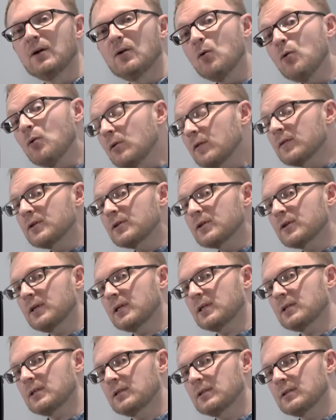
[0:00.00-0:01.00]
All of those
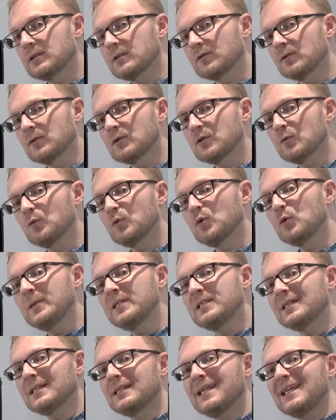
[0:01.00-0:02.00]
corrections, of course, will be
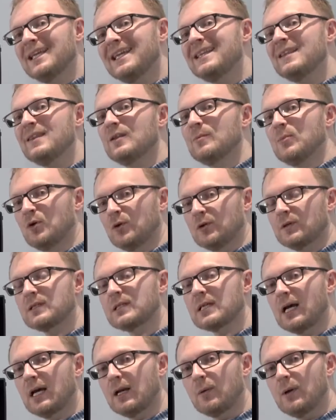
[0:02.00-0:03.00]
done in the monitor's
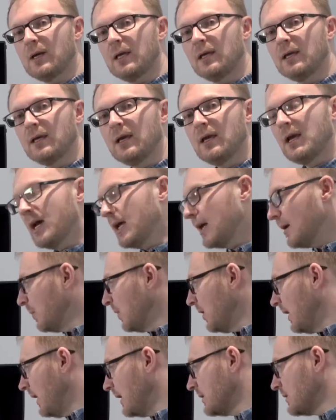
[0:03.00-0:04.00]
hardware and
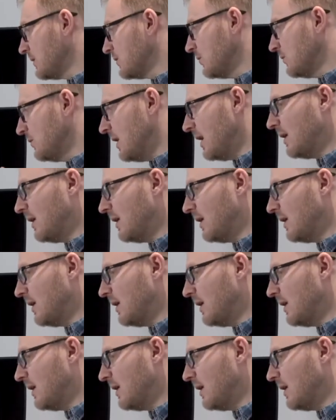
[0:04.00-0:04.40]
applied to